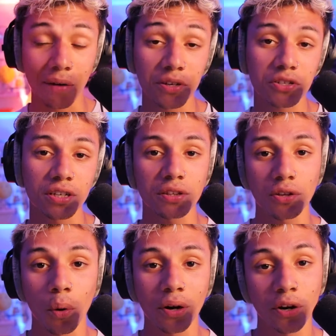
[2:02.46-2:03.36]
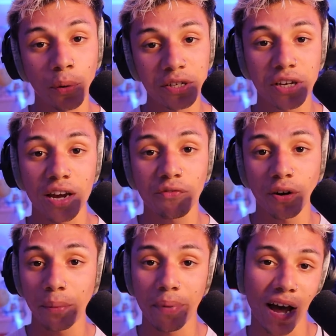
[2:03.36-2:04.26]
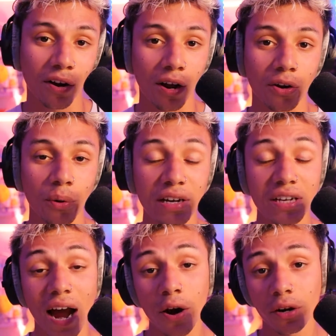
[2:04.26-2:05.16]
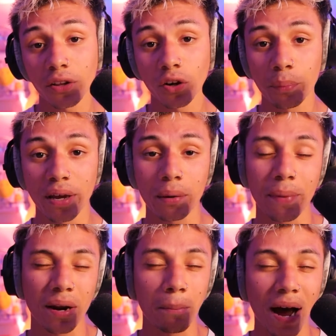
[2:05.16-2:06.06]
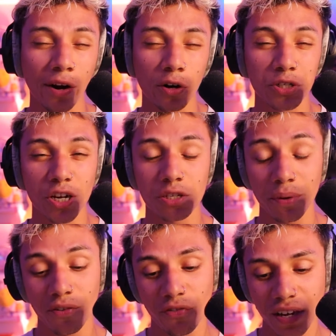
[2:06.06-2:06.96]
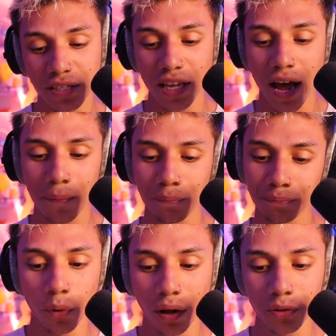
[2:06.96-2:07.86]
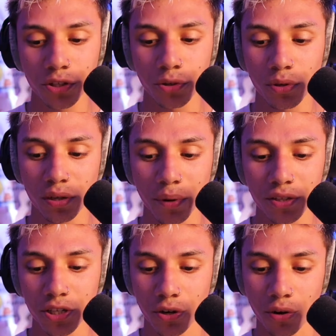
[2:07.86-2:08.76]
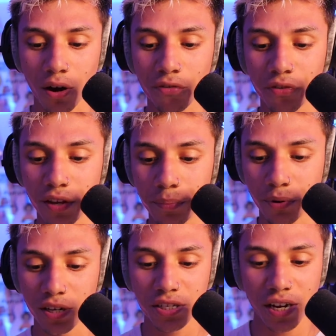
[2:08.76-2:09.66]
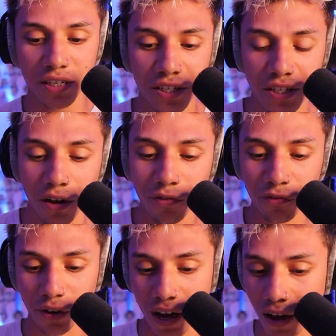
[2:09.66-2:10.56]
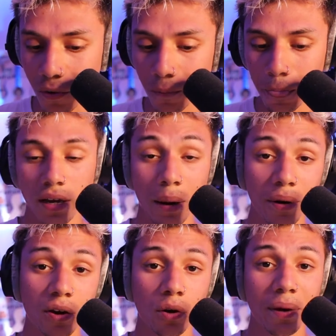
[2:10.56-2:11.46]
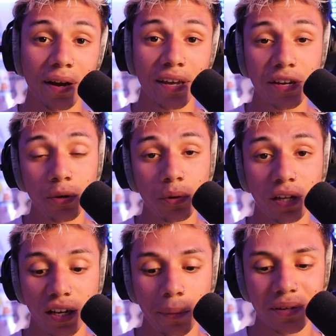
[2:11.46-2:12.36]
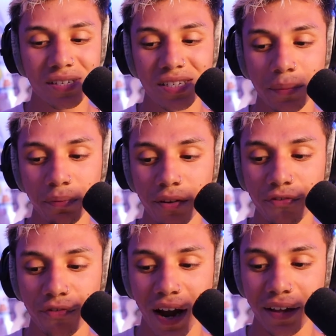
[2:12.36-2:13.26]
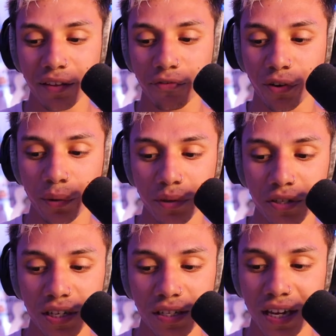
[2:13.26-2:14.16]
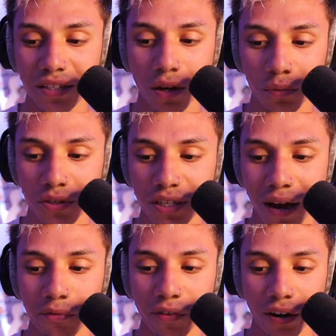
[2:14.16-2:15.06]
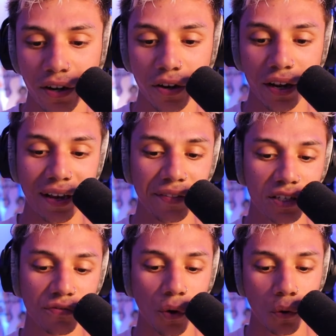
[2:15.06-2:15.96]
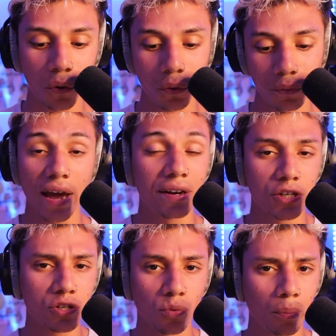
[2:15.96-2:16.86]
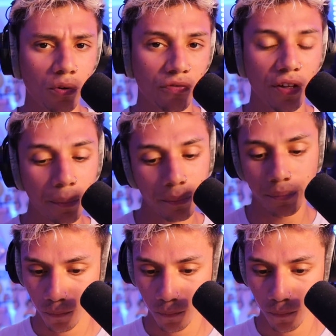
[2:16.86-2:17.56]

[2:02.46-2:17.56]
Obviously, throw in a noise gate for any background noise. I heard a little bit and made a minor adjustment and fixed that. And what I'll do is I'm going to turn off the preset itself for now. And I'm going to go to my EQ cleanup and simply find the frequencies that don't sound very good in this vocal and just remove them.